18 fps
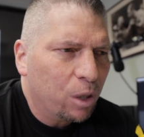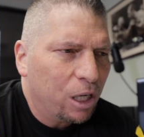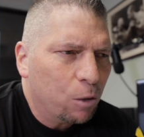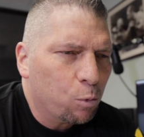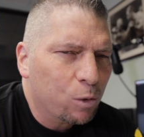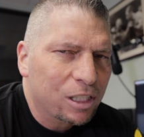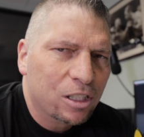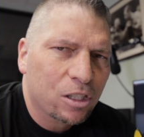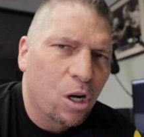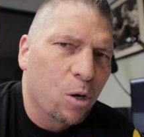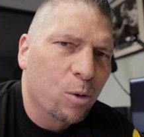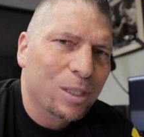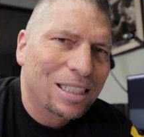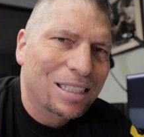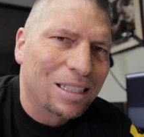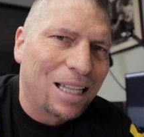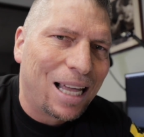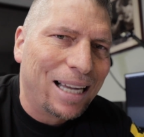But it wasn't
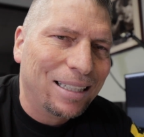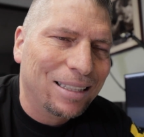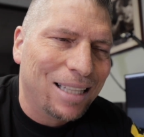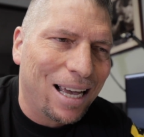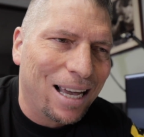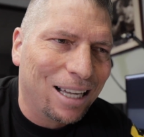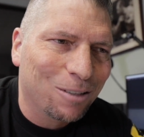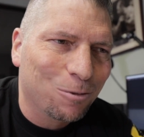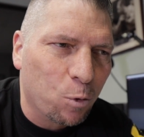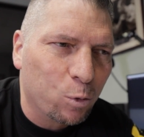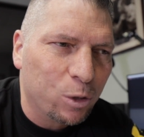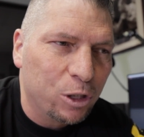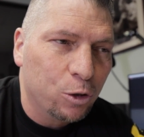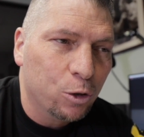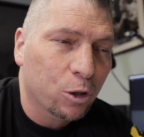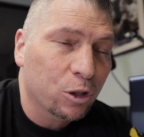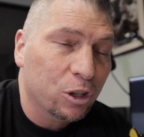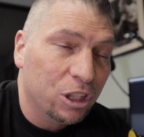always like that. When
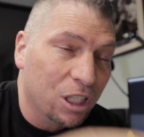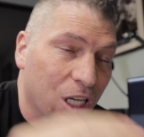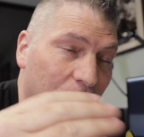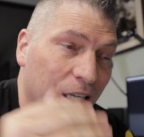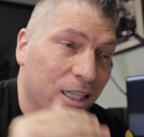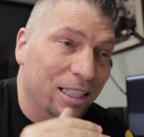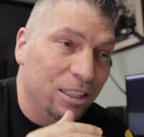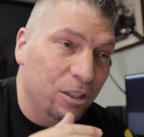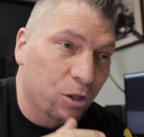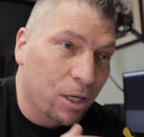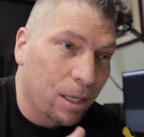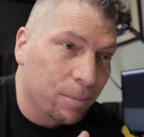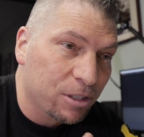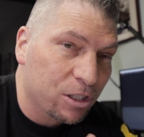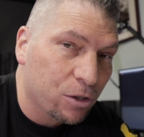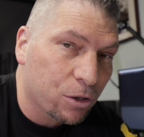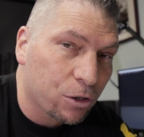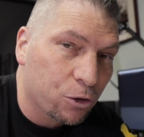you're young and you
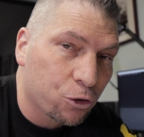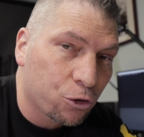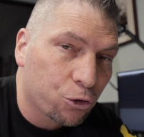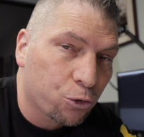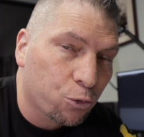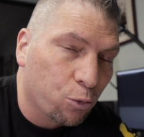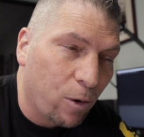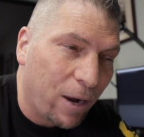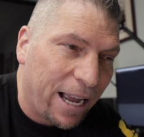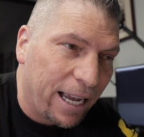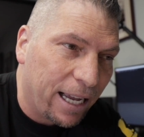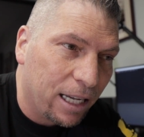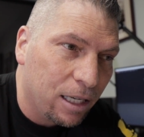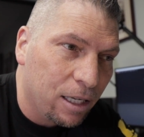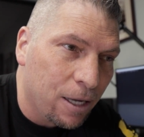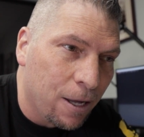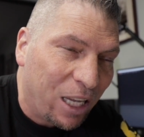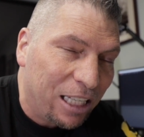come into the
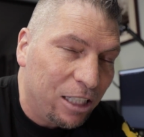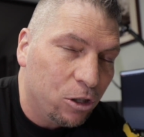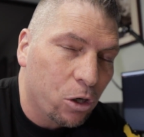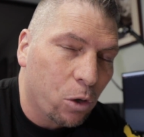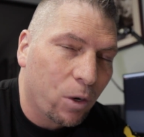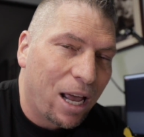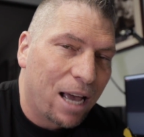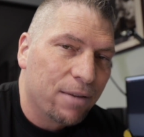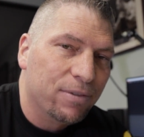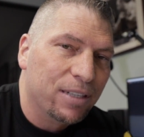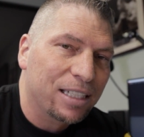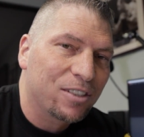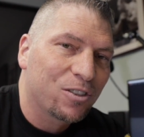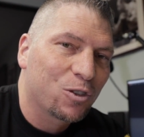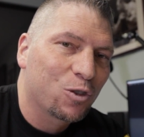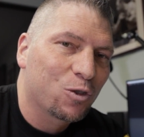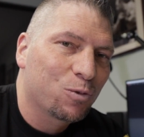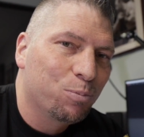trade and you don't have
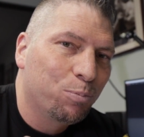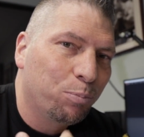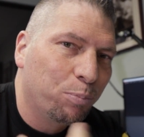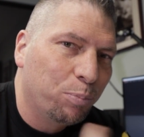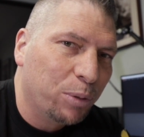experience,